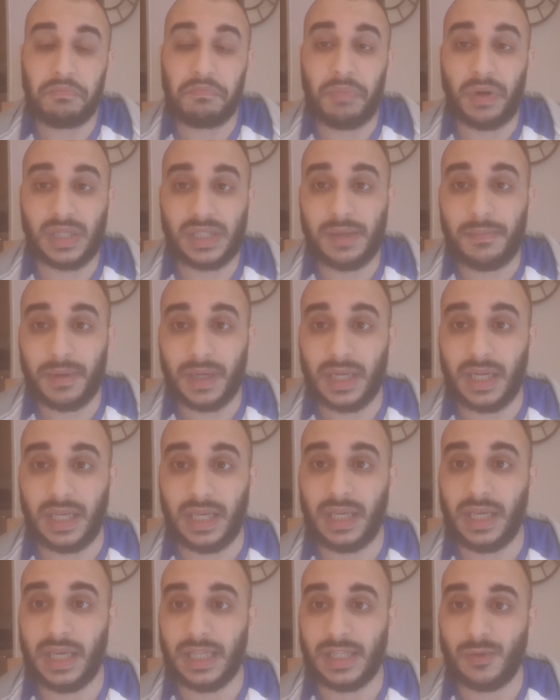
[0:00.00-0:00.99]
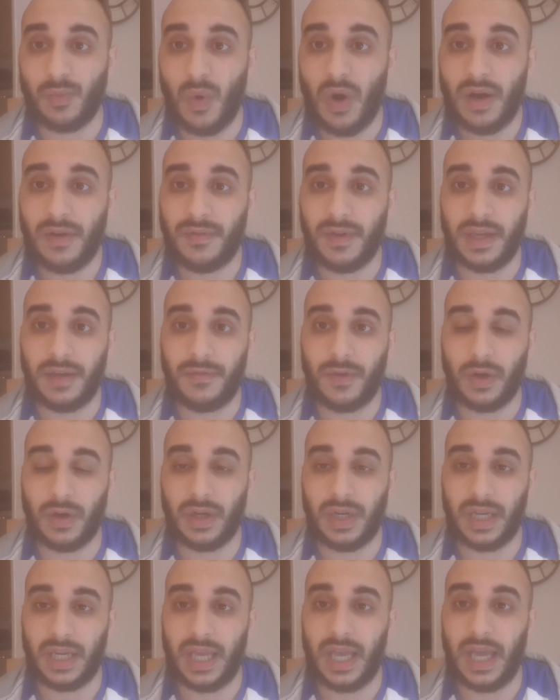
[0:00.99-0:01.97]
but typically it's worth it if you're
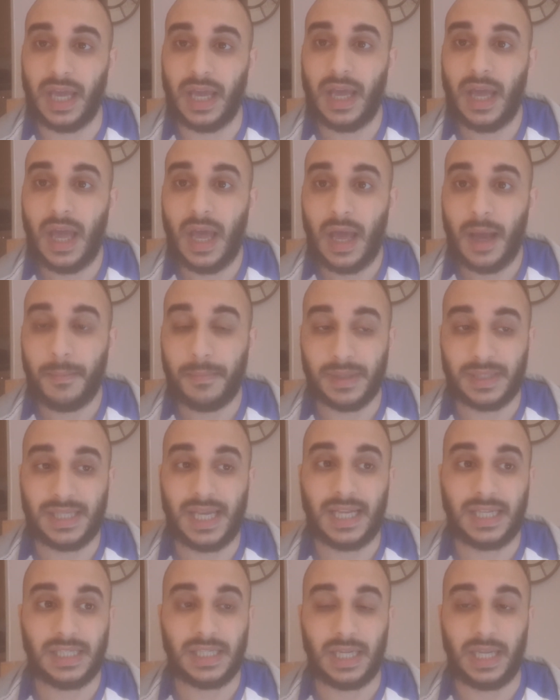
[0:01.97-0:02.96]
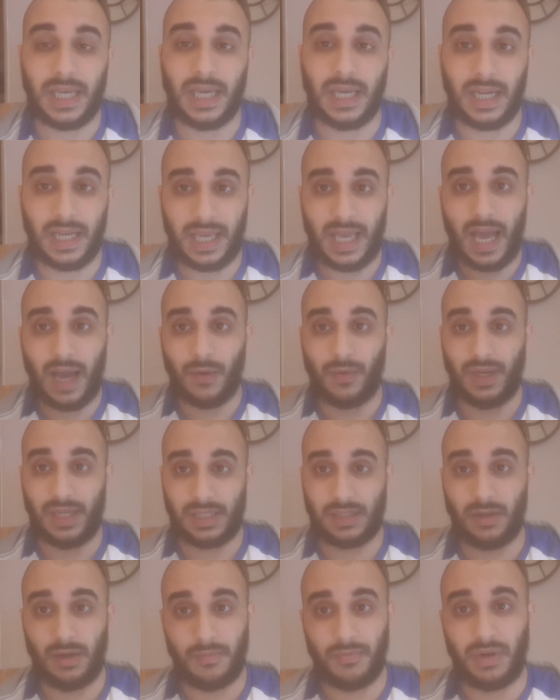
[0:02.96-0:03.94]
going to get potentially an account
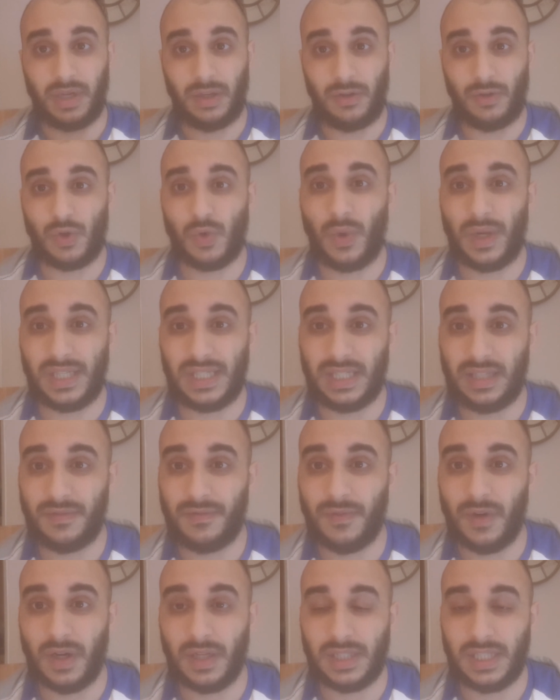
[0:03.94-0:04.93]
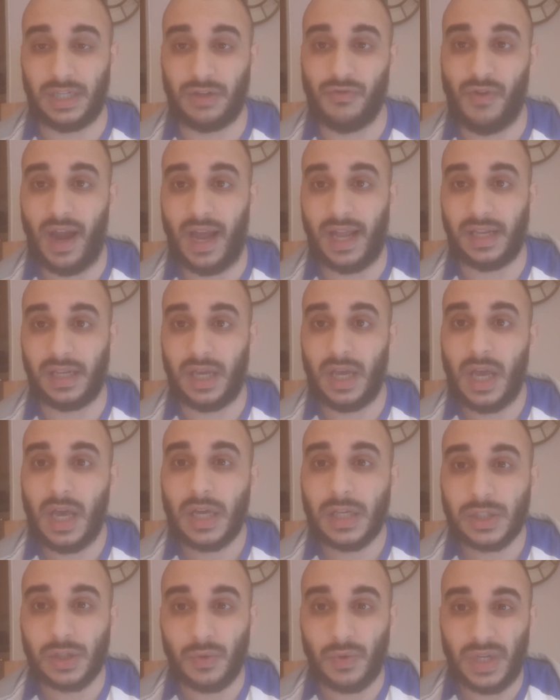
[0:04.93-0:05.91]
that's going to bring you 20 to 30 grand.
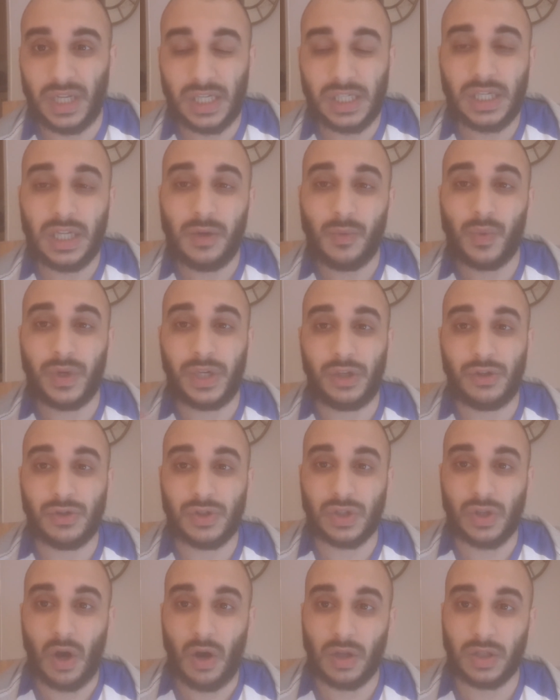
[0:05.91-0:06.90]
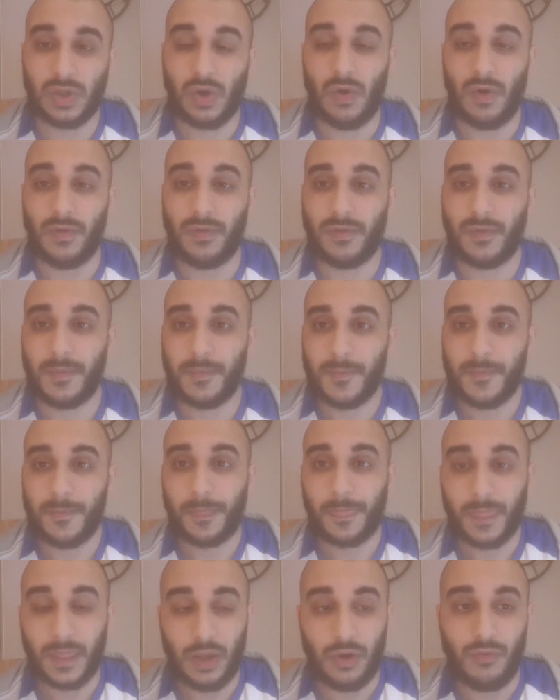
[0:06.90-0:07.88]
So initially when you start off,
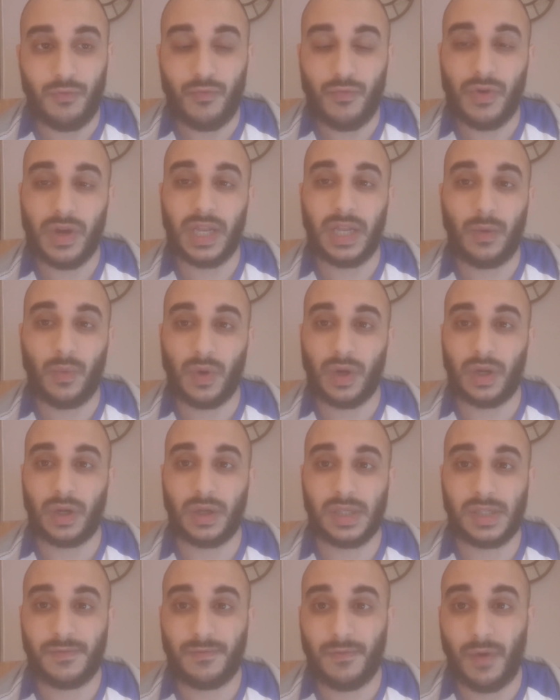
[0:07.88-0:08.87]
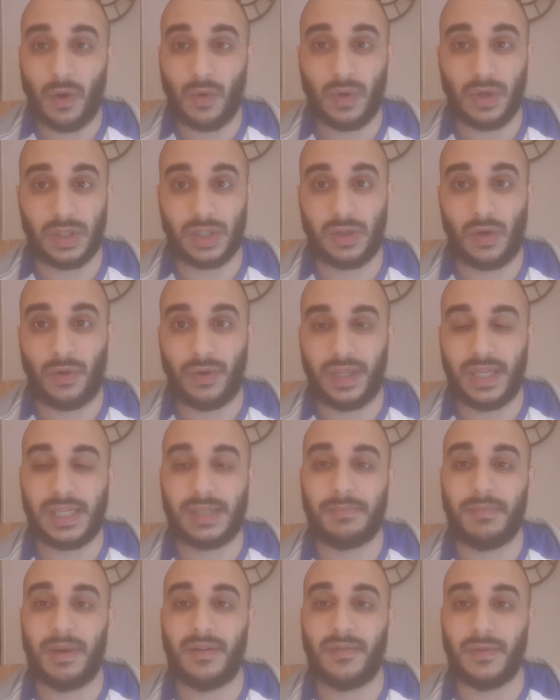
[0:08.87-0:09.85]
you really want to focus on
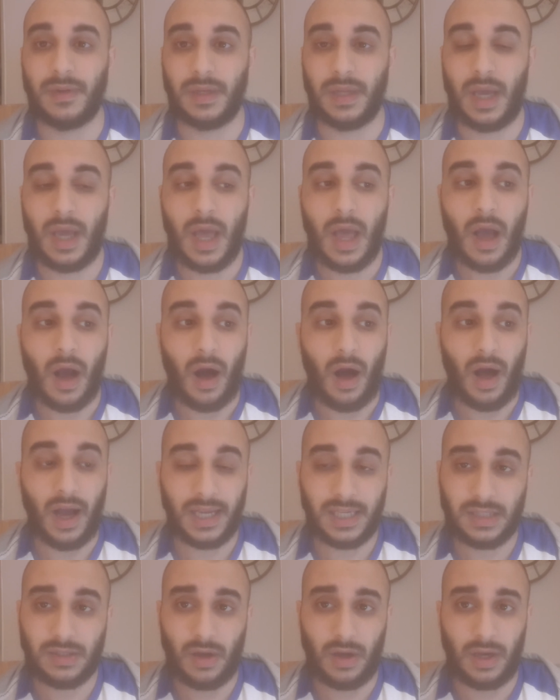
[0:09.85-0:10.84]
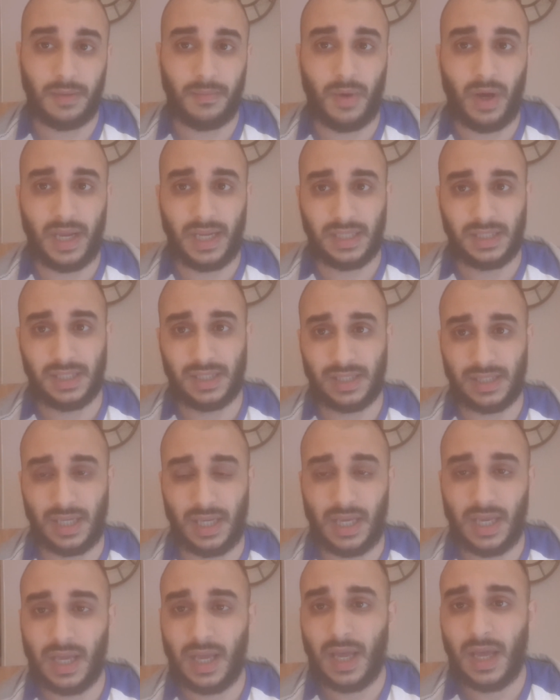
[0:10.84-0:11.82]
this method. I started my
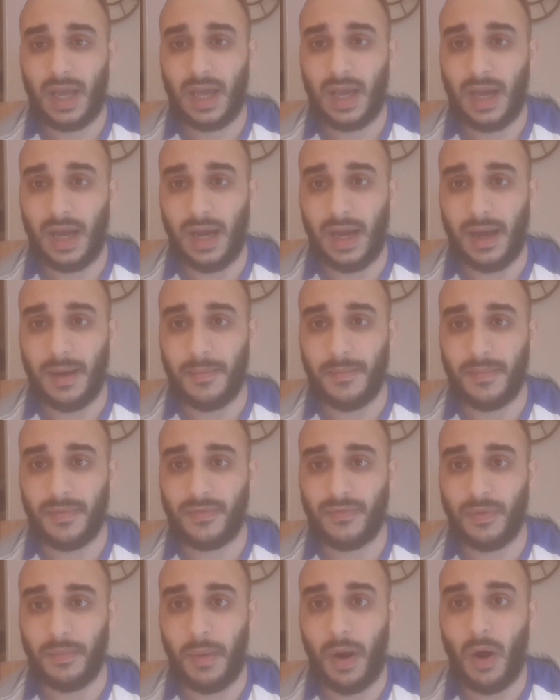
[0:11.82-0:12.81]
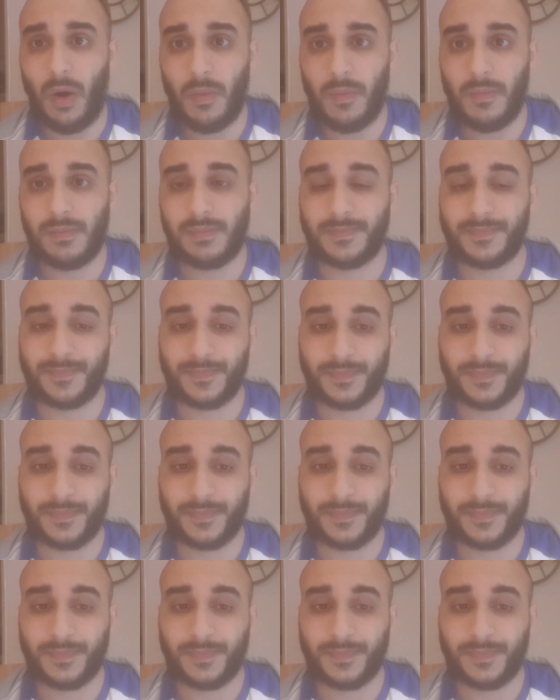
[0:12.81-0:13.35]
agency from home,